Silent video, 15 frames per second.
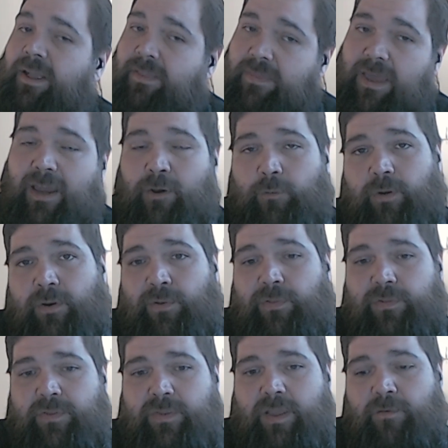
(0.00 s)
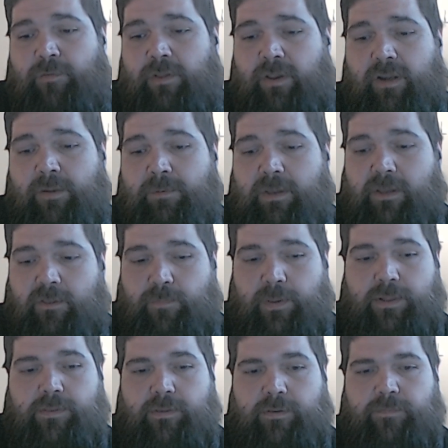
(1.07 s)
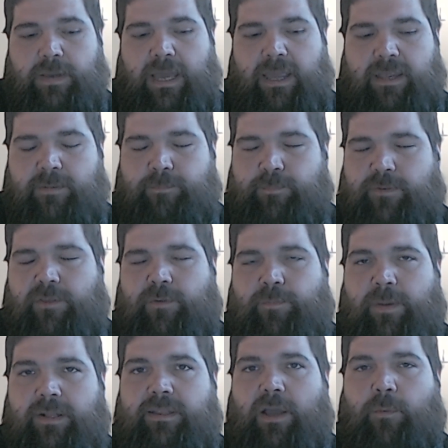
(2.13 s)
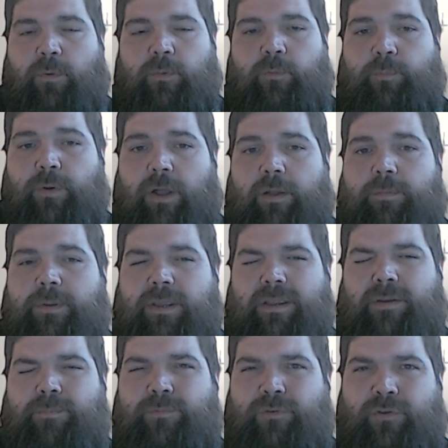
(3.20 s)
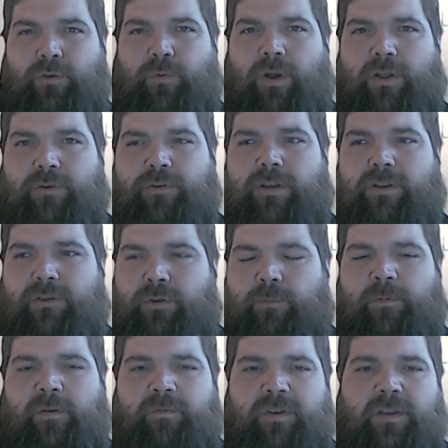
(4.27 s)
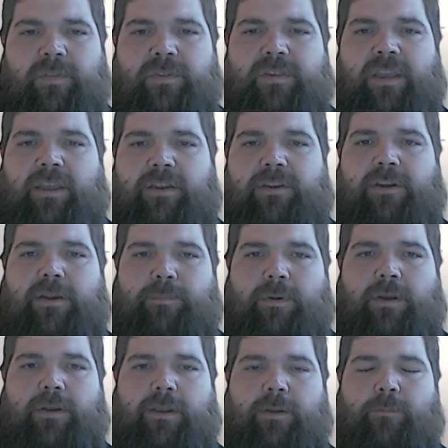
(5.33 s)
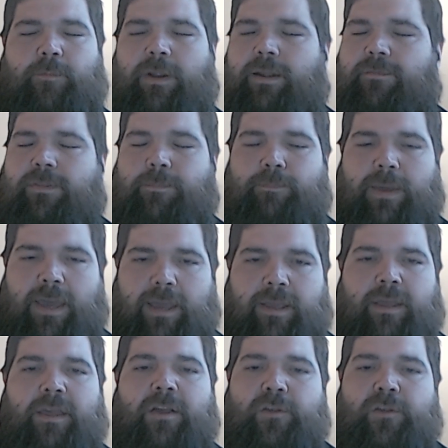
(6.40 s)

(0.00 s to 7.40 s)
That grill is definitely going to be expensive. I suspect that one will probably be 200, 250 on the secondary market right off the bat.